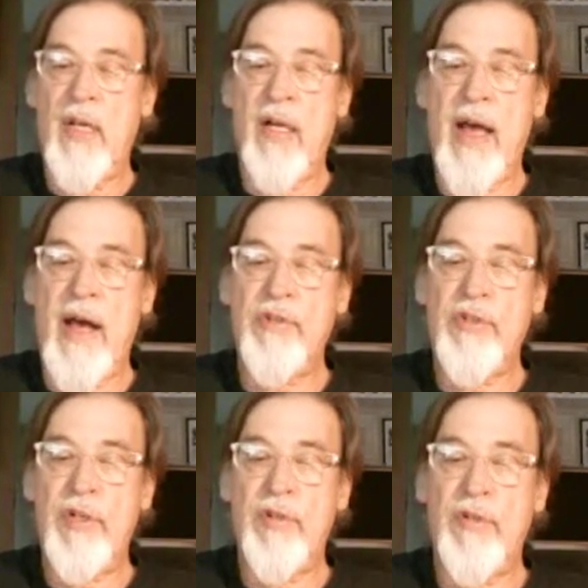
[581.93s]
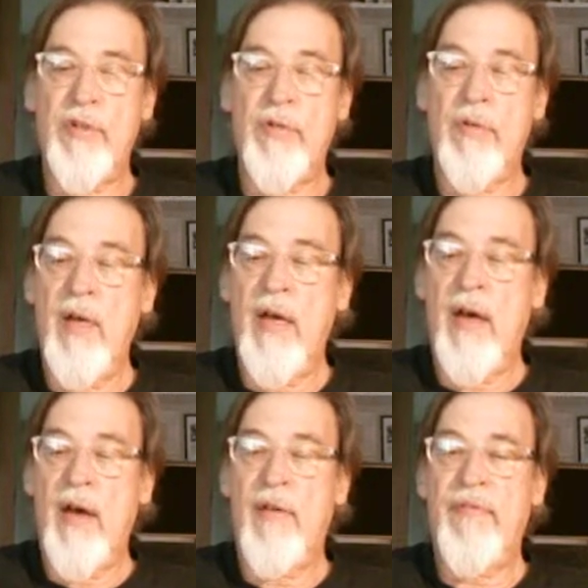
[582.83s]
I'll talk a little bit more
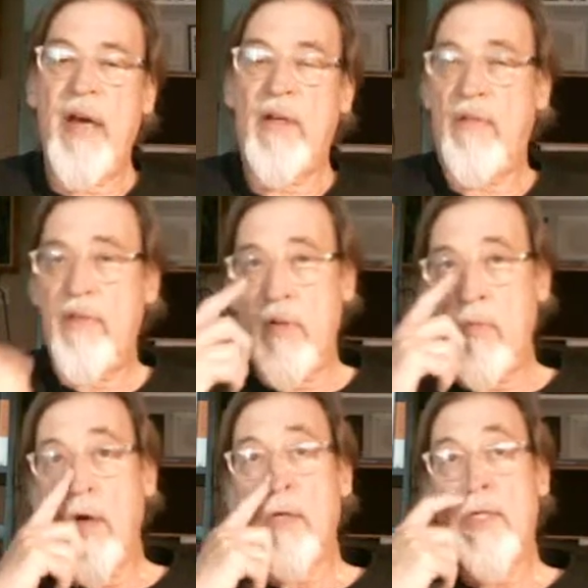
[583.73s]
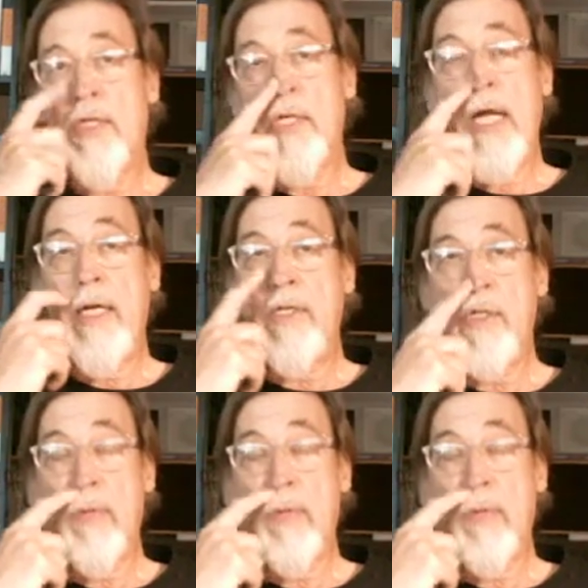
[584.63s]
about that in a moment. Okay.